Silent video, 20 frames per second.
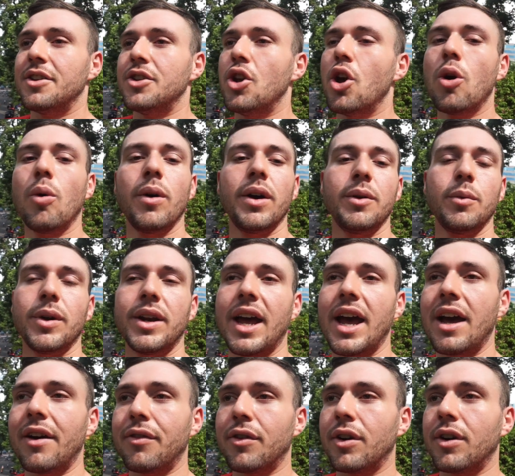no one would
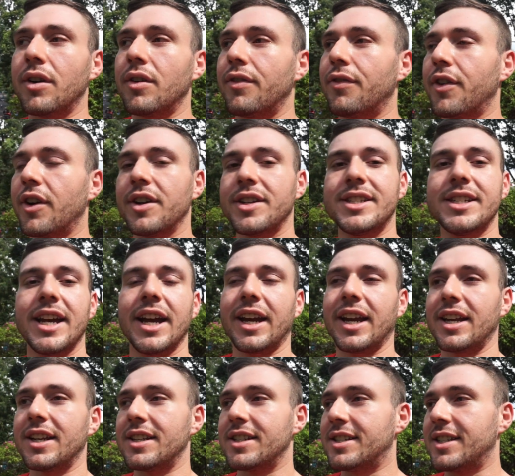ever for a
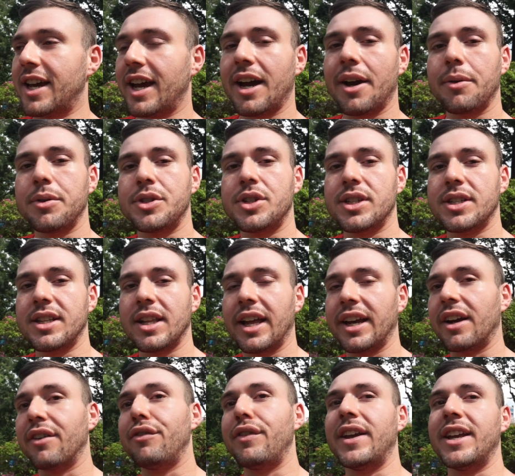second say I was just
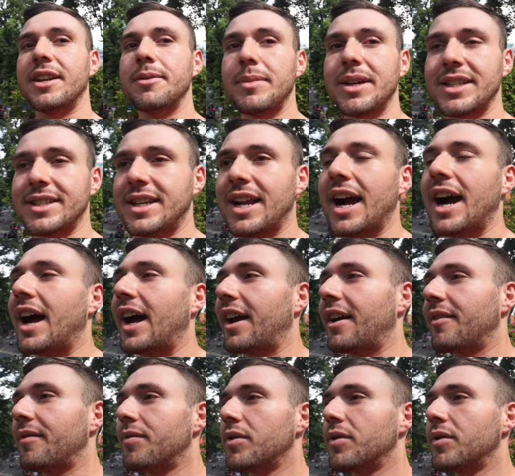like a Vietnamese guy.